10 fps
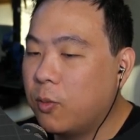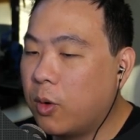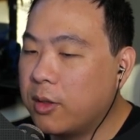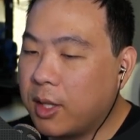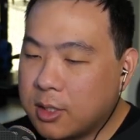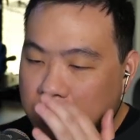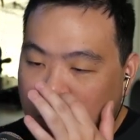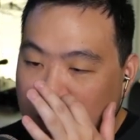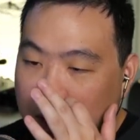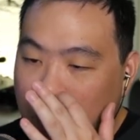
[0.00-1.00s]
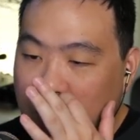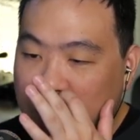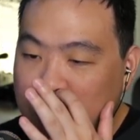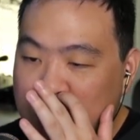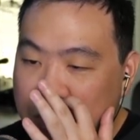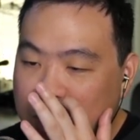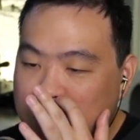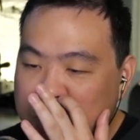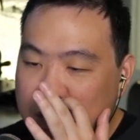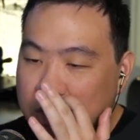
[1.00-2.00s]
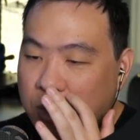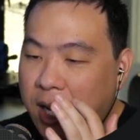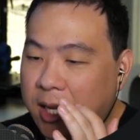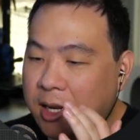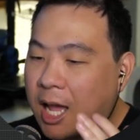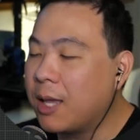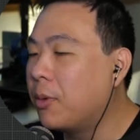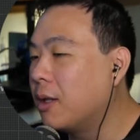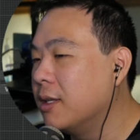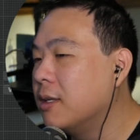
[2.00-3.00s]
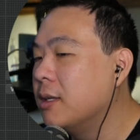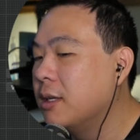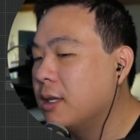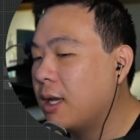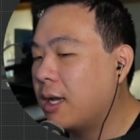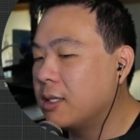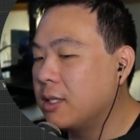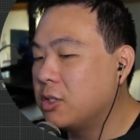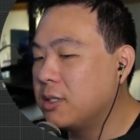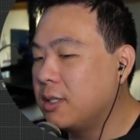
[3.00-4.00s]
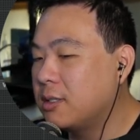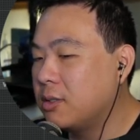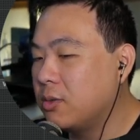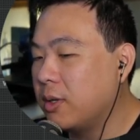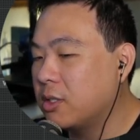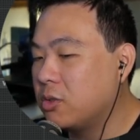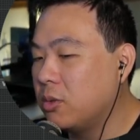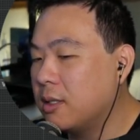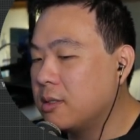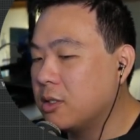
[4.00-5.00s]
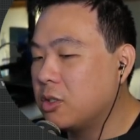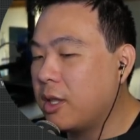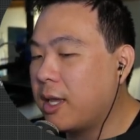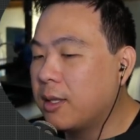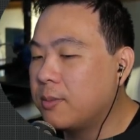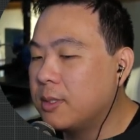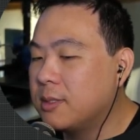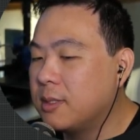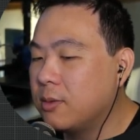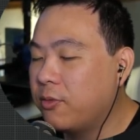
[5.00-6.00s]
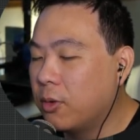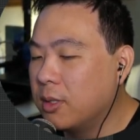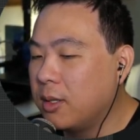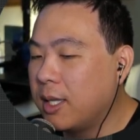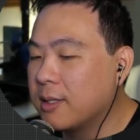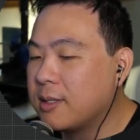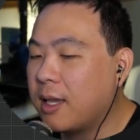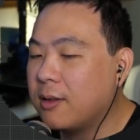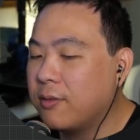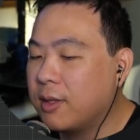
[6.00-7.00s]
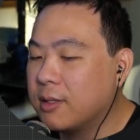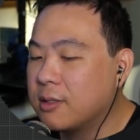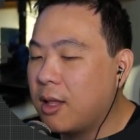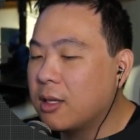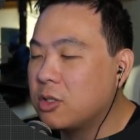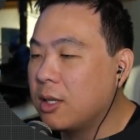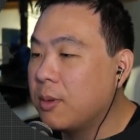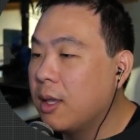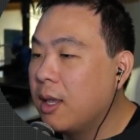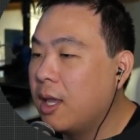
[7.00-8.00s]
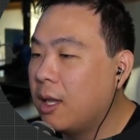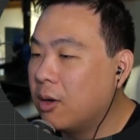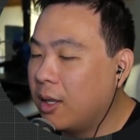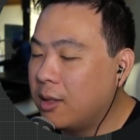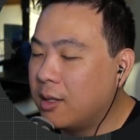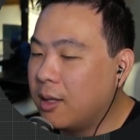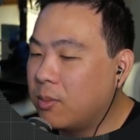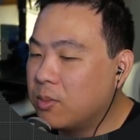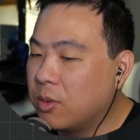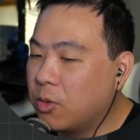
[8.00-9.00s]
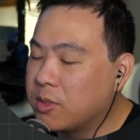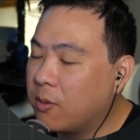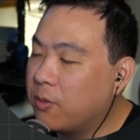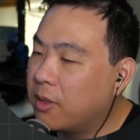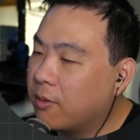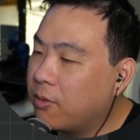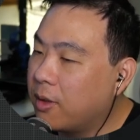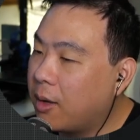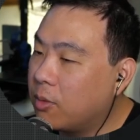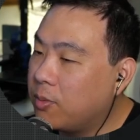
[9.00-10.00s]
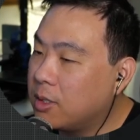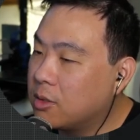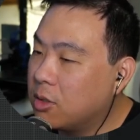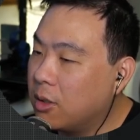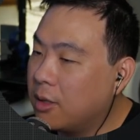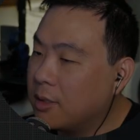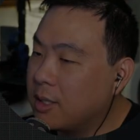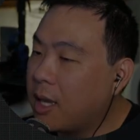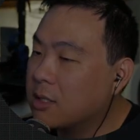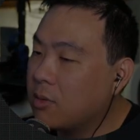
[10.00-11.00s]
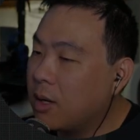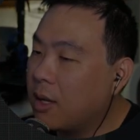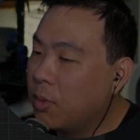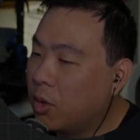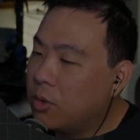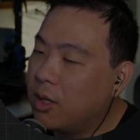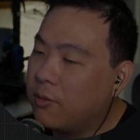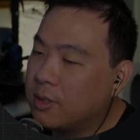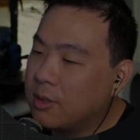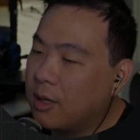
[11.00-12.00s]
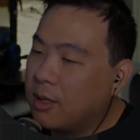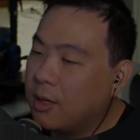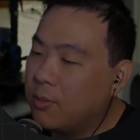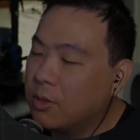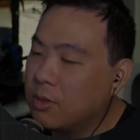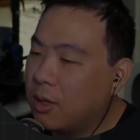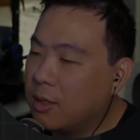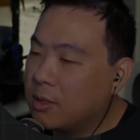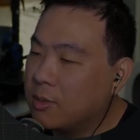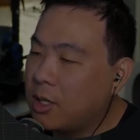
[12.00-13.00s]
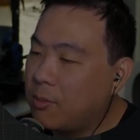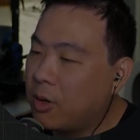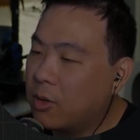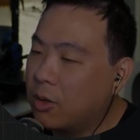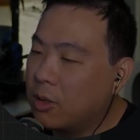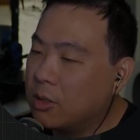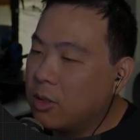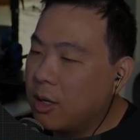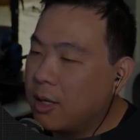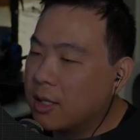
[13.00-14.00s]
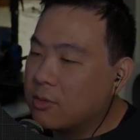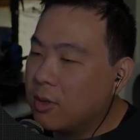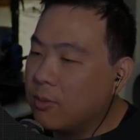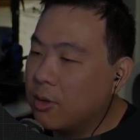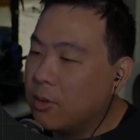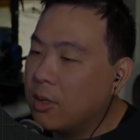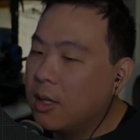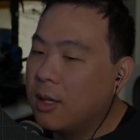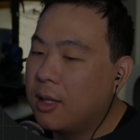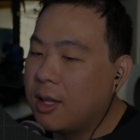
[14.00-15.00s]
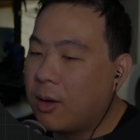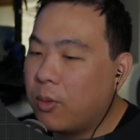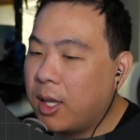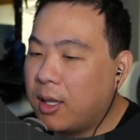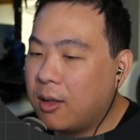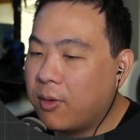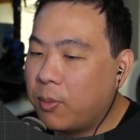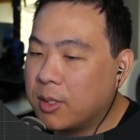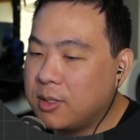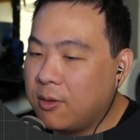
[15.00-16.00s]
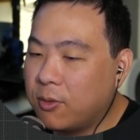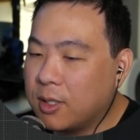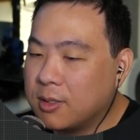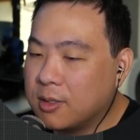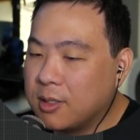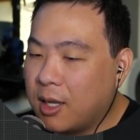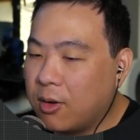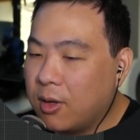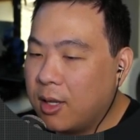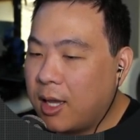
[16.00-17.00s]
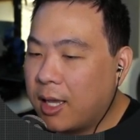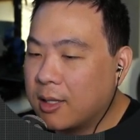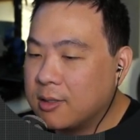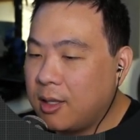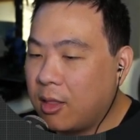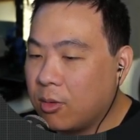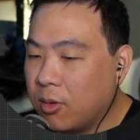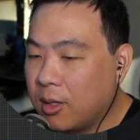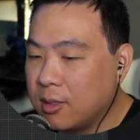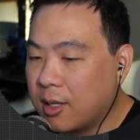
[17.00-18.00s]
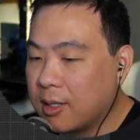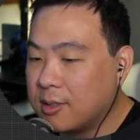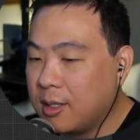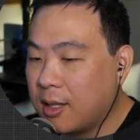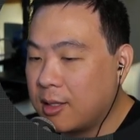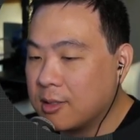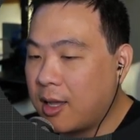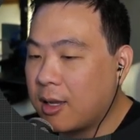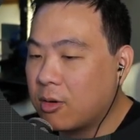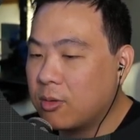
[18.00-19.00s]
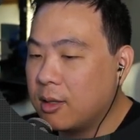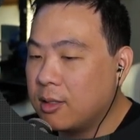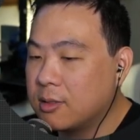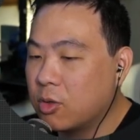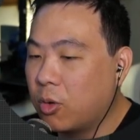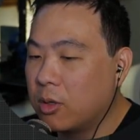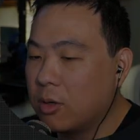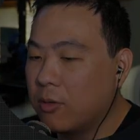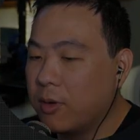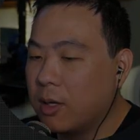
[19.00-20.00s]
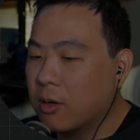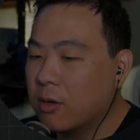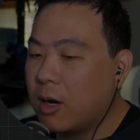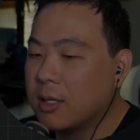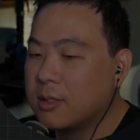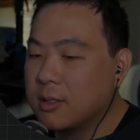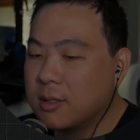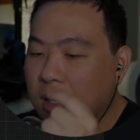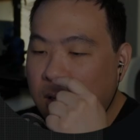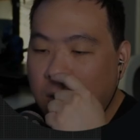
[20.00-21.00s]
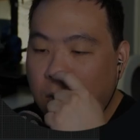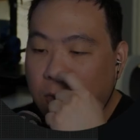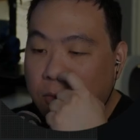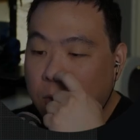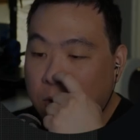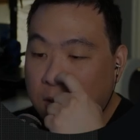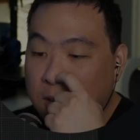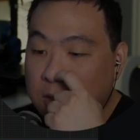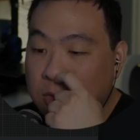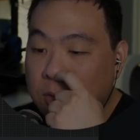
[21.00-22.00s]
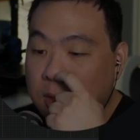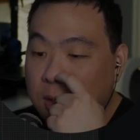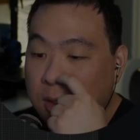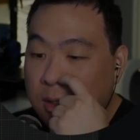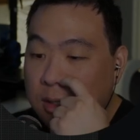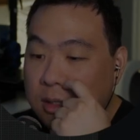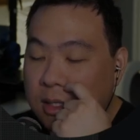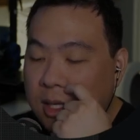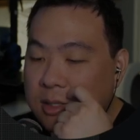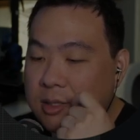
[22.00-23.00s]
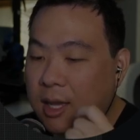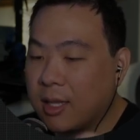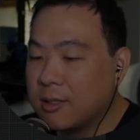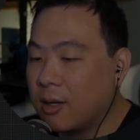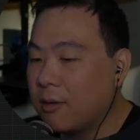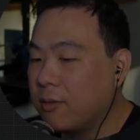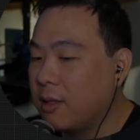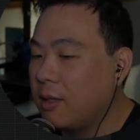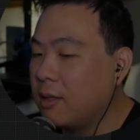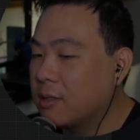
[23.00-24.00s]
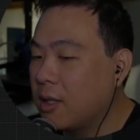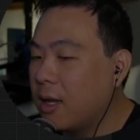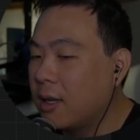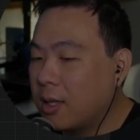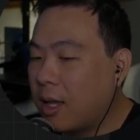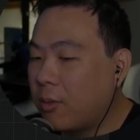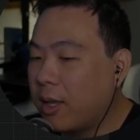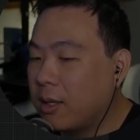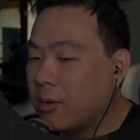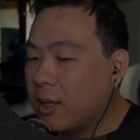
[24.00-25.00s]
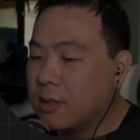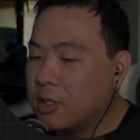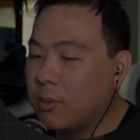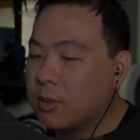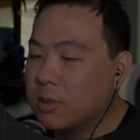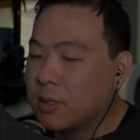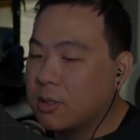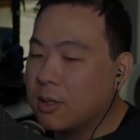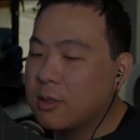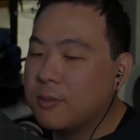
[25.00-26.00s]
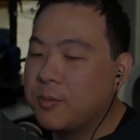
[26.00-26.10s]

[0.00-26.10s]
One thing to note, what I'm gonna do is I'm just gonna drag and eyeball it. It just needs to extrude such that it's fully inside of this slot shape. And the most helpful thing for that would be to turn on this X-ray mode if it's not enabled. So on this top right corner, turn on X-ray mode. That way, if I press D for distance now, I can see through it, and I can see that this line, this corner over here crosses over into the insides of the slot. That way I know that the shape is good.